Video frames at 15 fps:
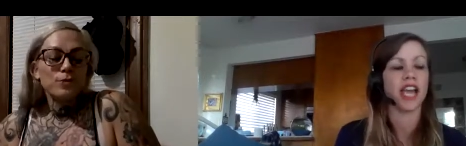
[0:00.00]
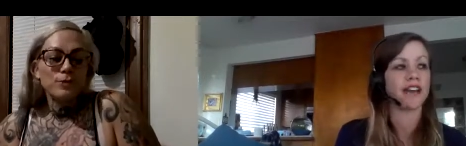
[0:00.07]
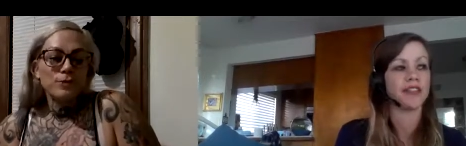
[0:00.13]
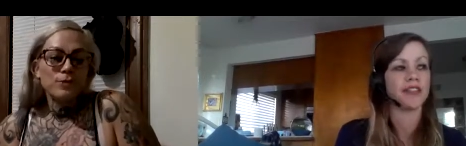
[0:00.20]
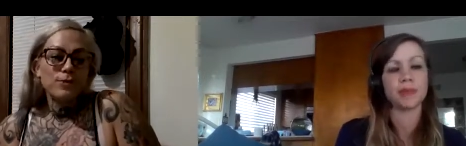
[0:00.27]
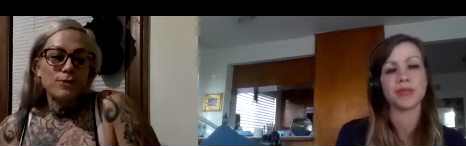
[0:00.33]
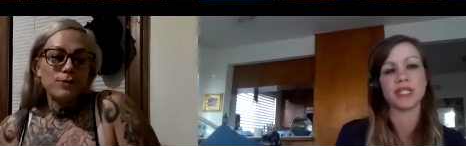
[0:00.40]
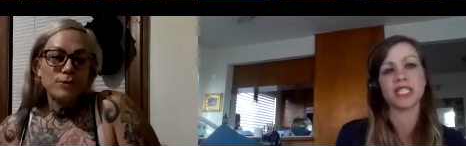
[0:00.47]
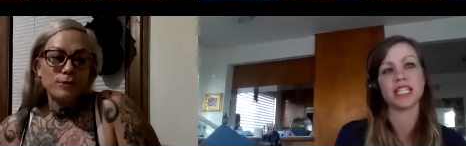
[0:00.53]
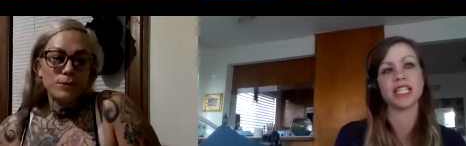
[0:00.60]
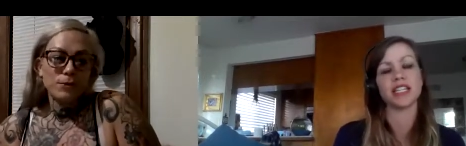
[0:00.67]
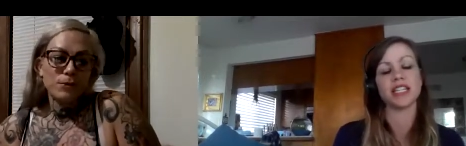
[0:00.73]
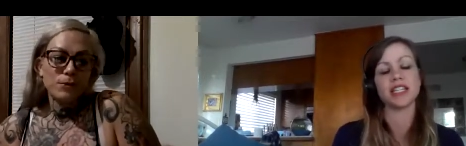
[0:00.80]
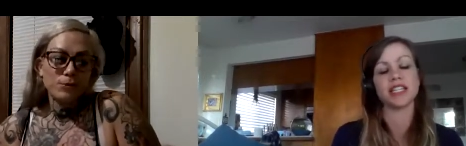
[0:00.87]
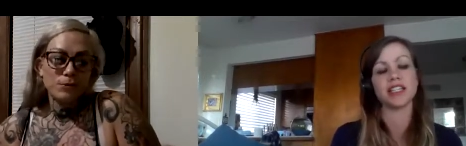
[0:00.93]
Speaker 1: have a cup of
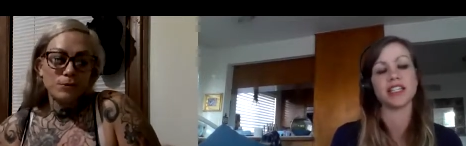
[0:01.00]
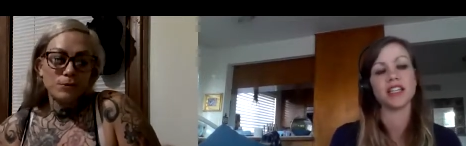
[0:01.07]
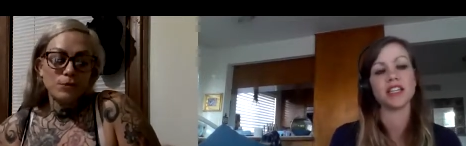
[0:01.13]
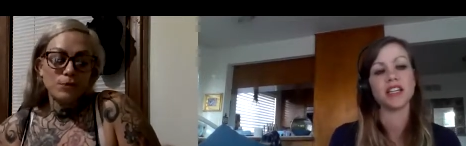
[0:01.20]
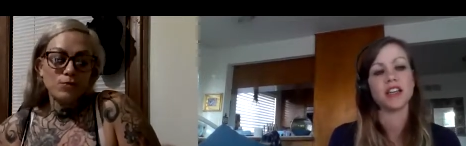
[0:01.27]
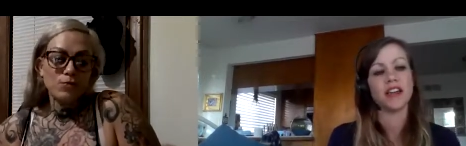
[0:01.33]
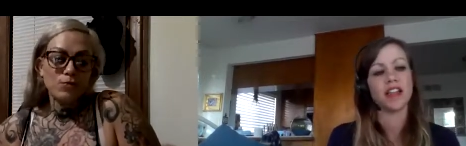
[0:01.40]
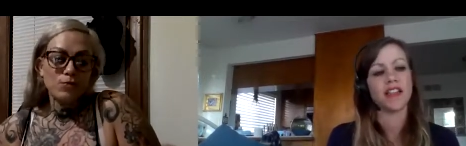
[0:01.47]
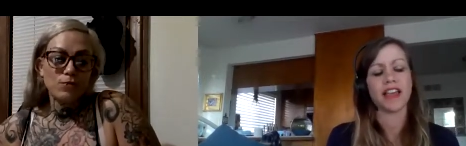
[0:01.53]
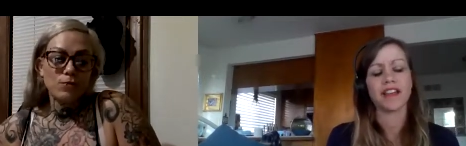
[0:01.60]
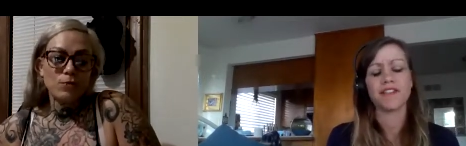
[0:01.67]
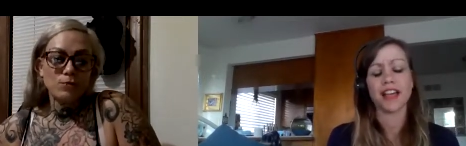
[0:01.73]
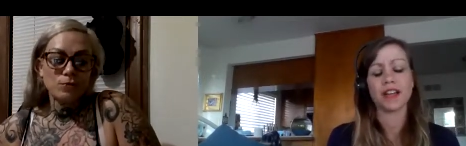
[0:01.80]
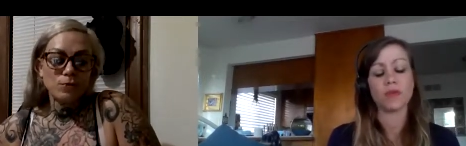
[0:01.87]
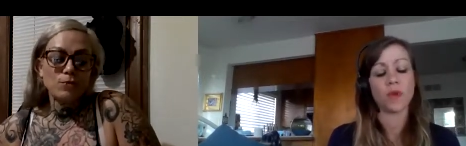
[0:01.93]
tea like
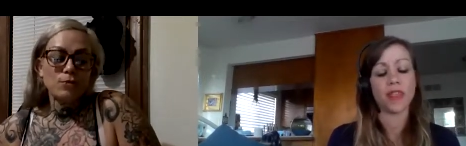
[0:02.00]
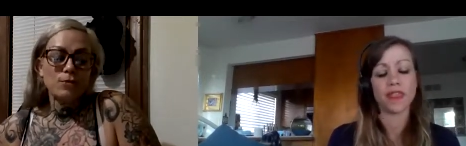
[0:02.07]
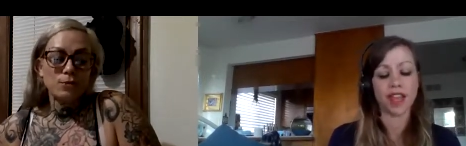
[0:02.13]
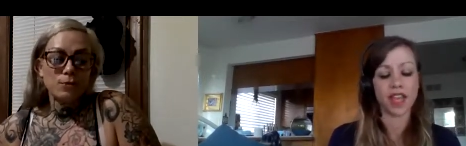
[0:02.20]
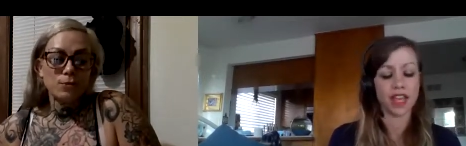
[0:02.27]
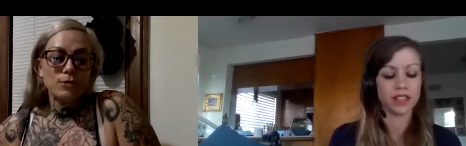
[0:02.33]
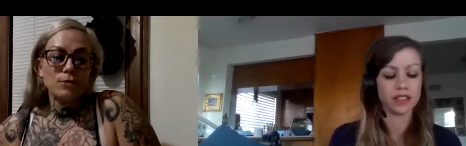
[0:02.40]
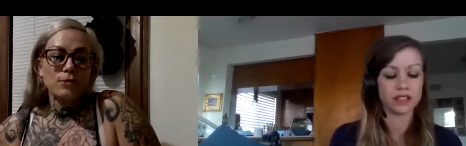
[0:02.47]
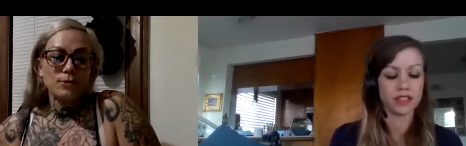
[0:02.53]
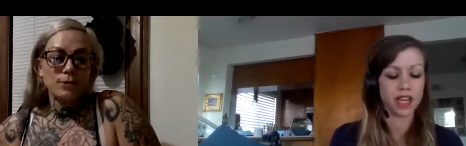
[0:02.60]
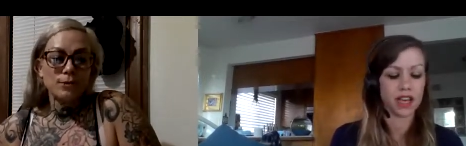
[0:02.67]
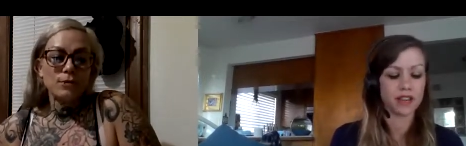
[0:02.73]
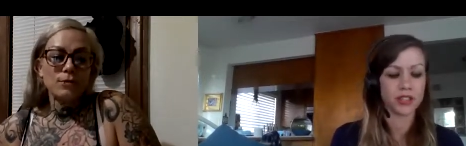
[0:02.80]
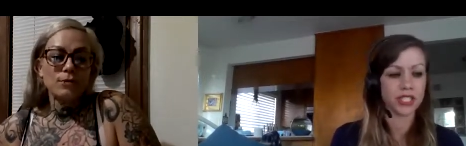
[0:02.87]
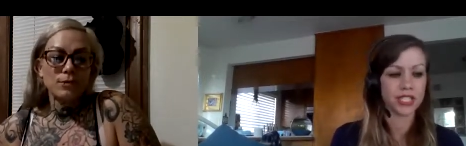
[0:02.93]
find one thing
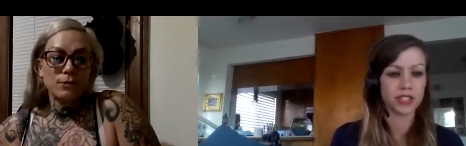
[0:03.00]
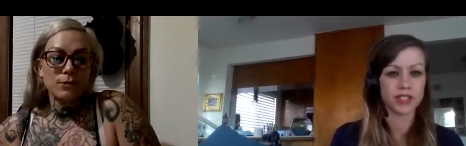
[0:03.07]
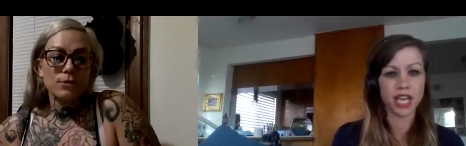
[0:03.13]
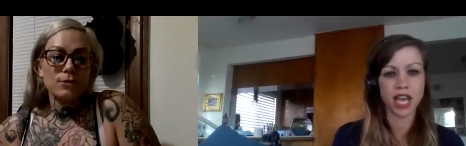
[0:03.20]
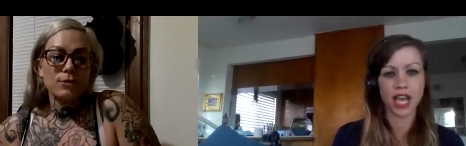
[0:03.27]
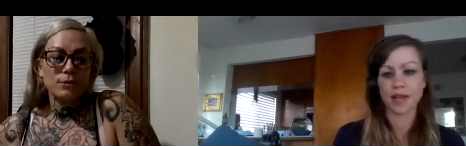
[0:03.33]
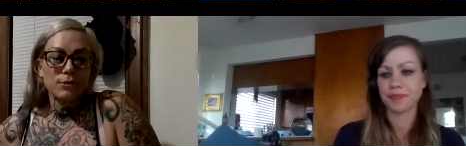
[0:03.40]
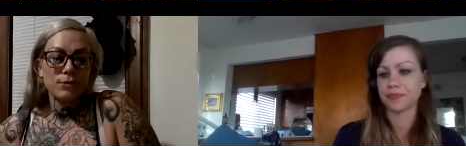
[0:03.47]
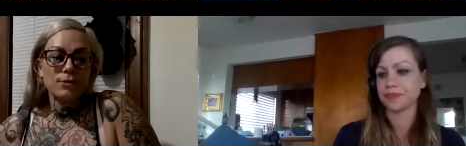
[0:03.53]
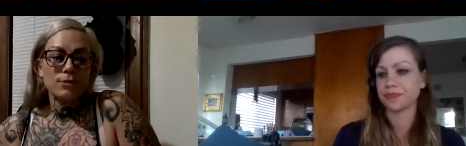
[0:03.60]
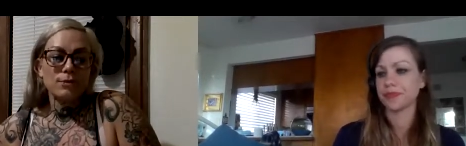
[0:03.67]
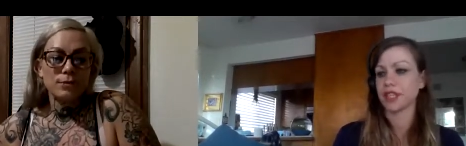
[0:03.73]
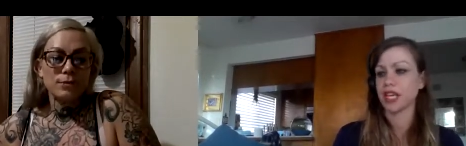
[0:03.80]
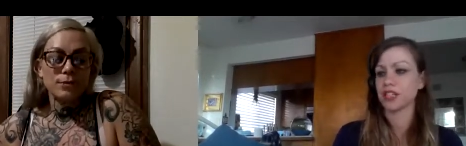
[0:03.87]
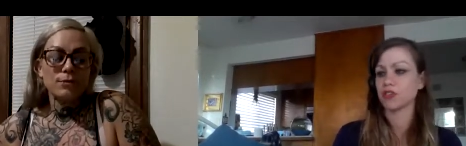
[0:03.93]
every single day
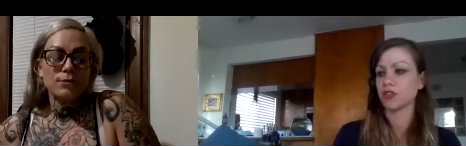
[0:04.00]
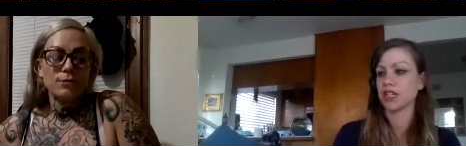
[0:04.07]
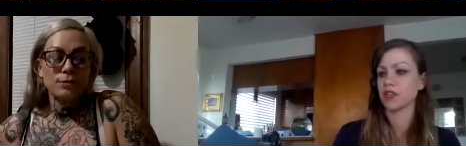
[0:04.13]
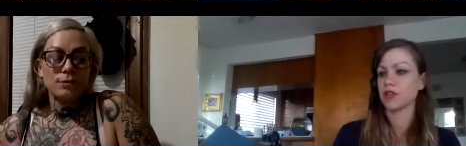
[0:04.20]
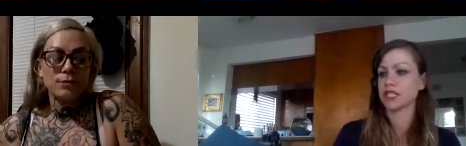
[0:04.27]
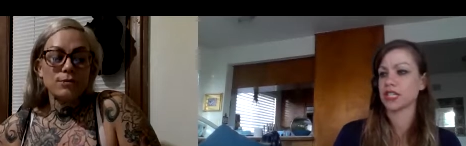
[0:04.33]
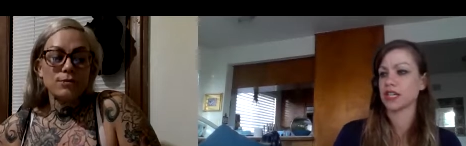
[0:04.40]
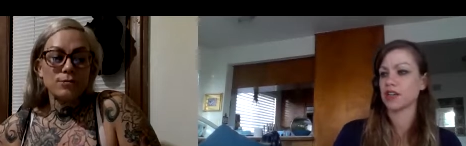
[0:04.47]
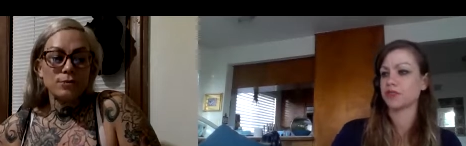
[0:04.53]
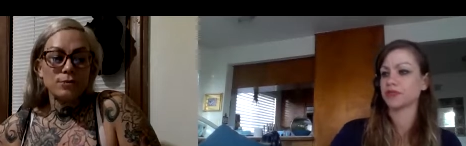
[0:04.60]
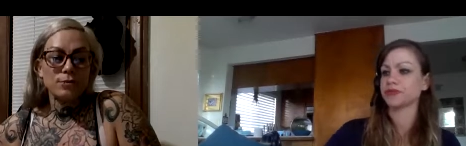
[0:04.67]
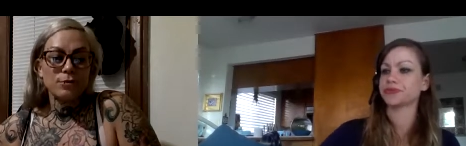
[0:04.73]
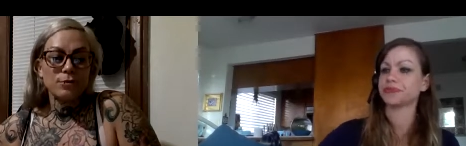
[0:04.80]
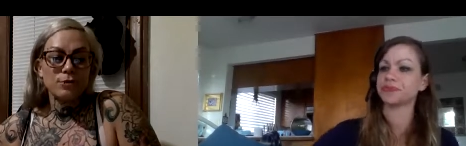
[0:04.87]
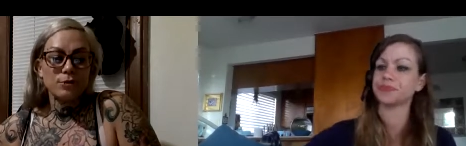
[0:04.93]
and treat yourself.
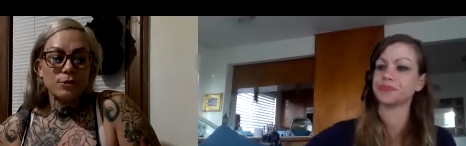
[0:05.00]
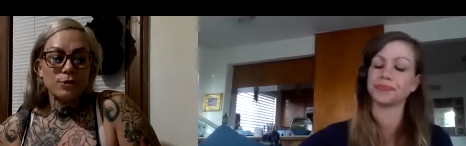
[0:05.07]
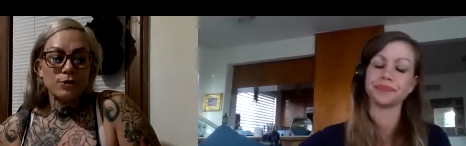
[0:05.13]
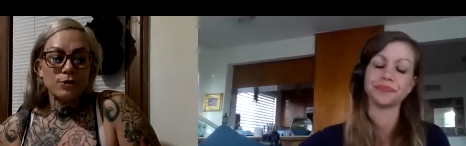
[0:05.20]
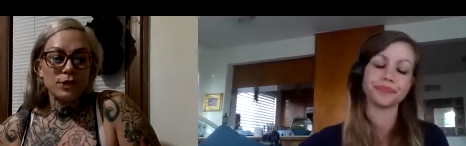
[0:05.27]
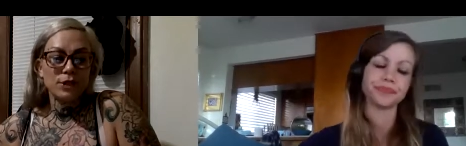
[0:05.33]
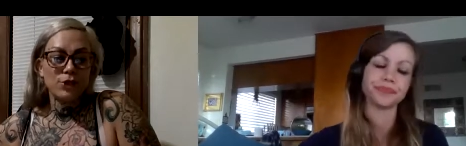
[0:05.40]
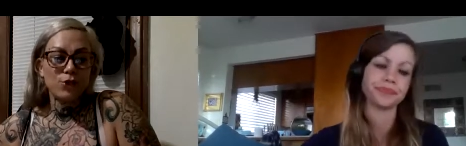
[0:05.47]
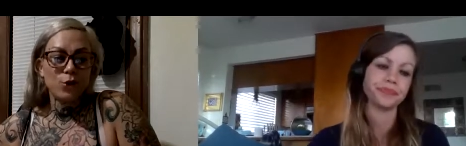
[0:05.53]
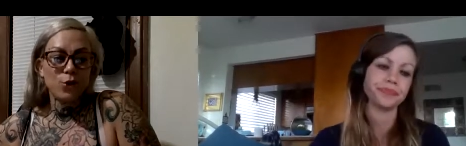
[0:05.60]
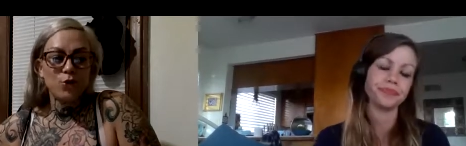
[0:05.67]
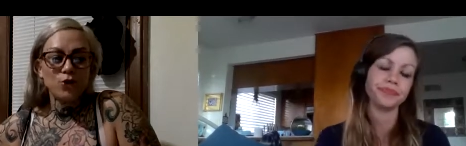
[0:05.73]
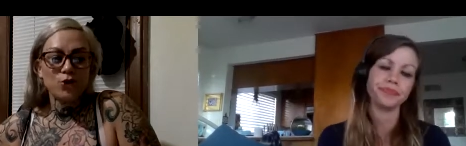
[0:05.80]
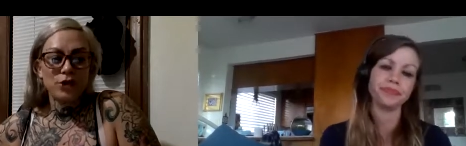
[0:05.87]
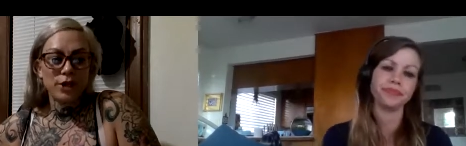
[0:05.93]
Speaker 2: Treat
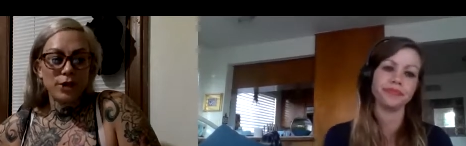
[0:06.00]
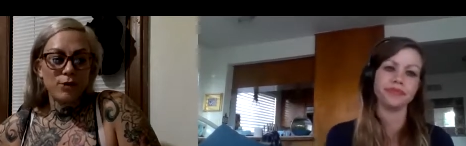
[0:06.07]
yourself.